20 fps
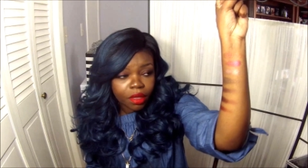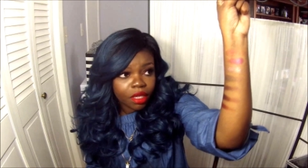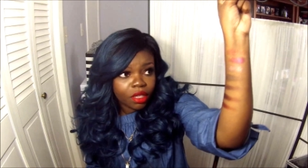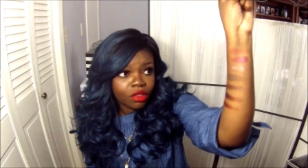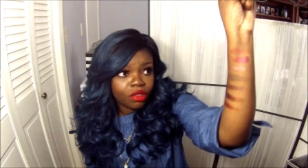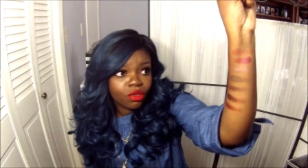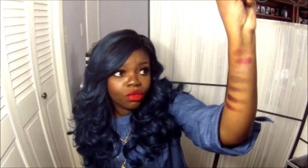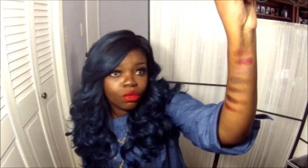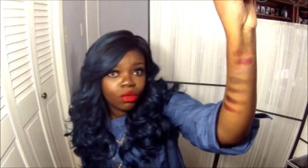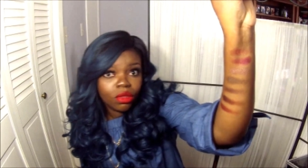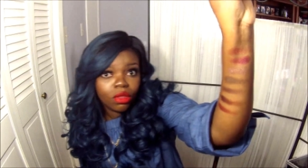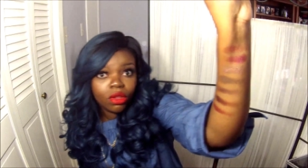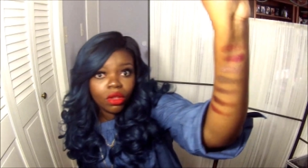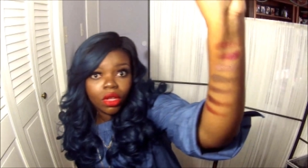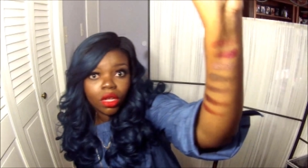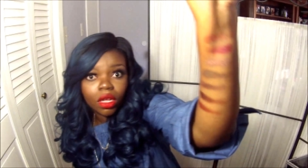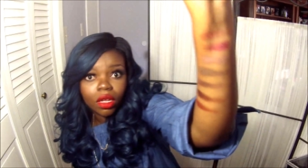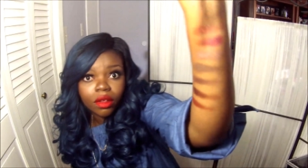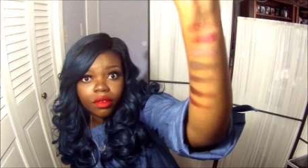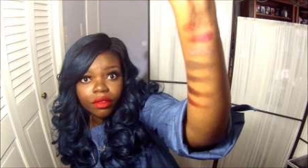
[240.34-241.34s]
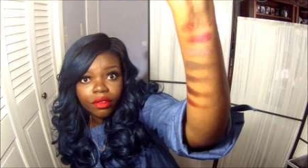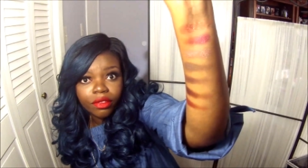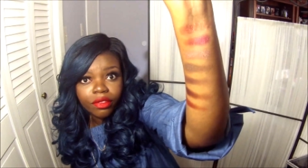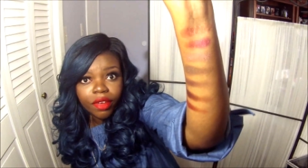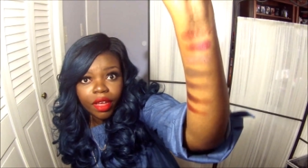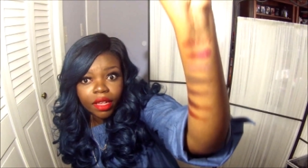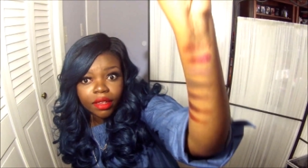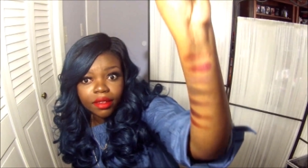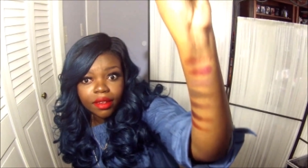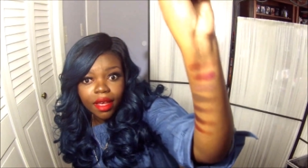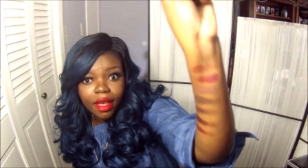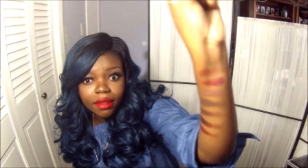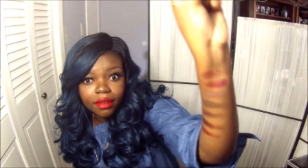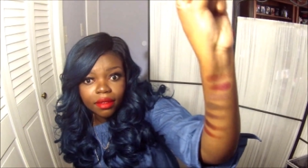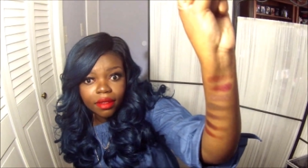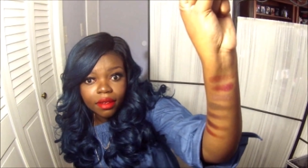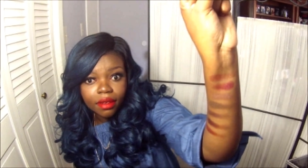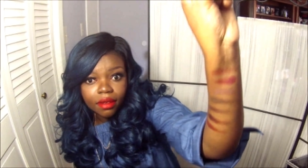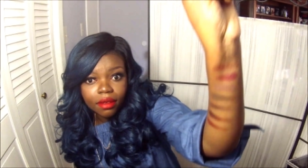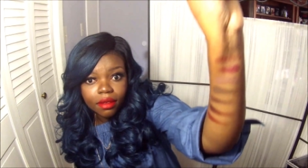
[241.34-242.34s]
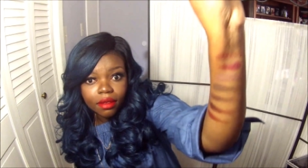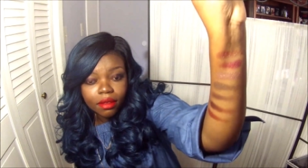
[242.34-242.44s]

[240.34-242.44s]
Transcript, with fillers: they do look fantastic.